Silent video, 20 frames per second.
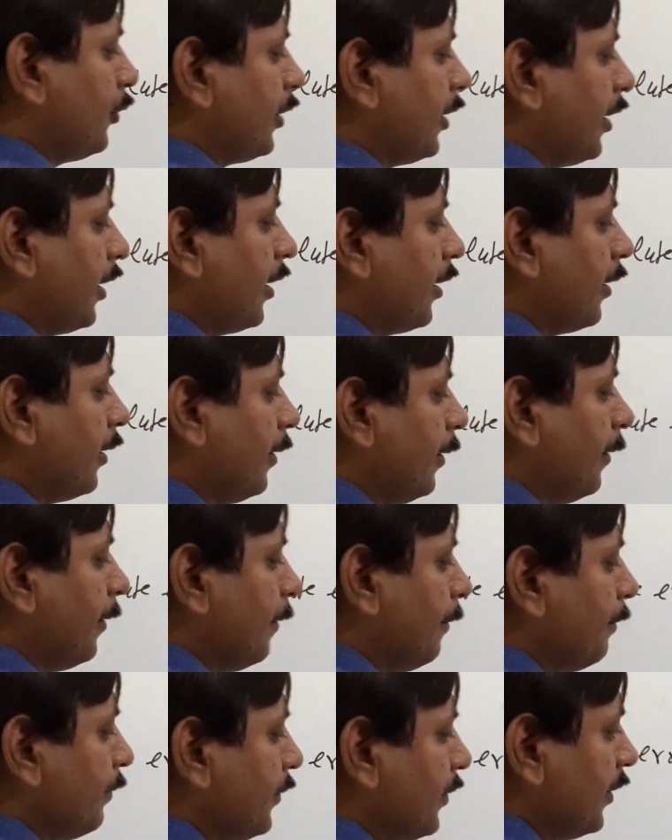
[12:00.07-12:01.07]
error,
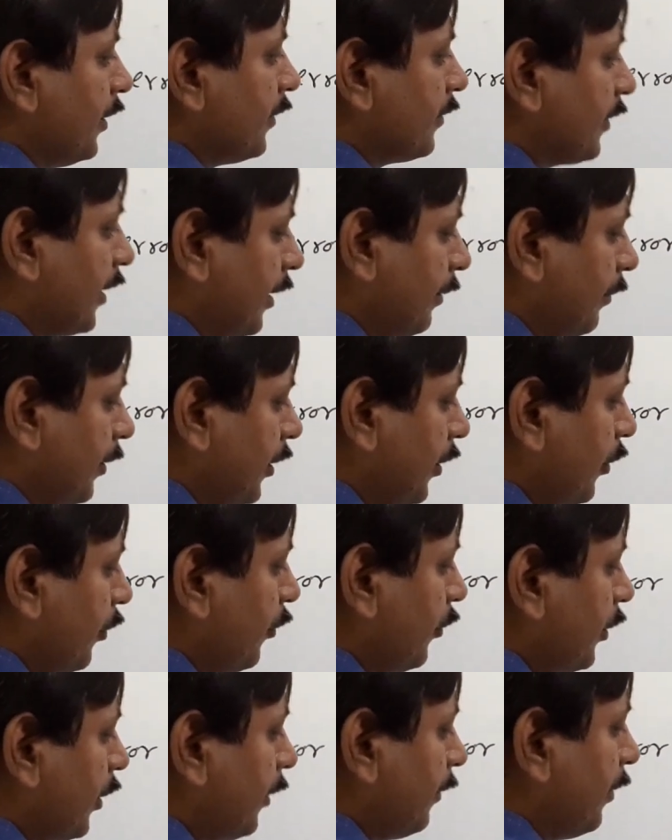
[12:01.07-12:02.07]
this can be
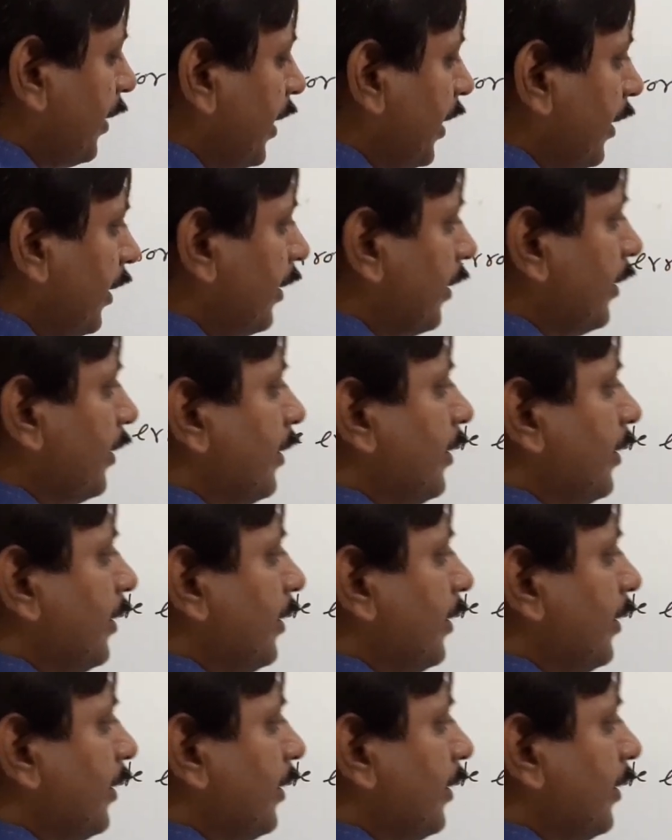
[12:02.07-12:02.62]
denoted by